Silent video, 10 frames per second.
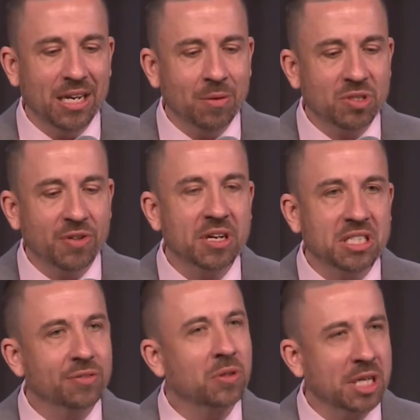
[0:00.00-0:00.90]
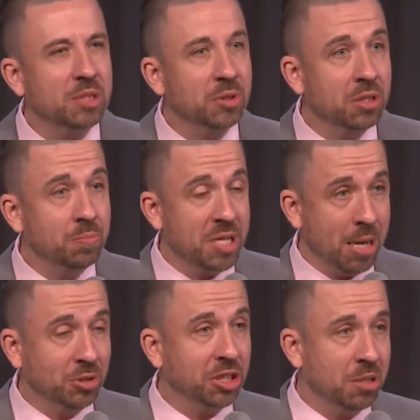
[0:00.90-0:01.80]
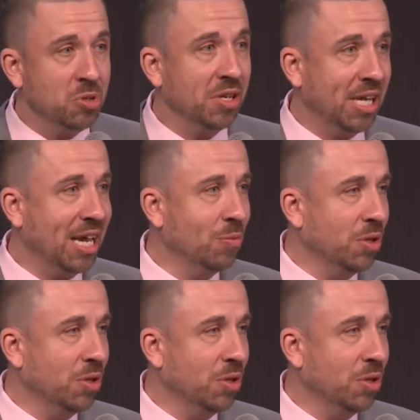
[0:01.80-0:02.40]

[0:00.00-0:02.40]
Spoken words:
it was very difficult not to be able to communicate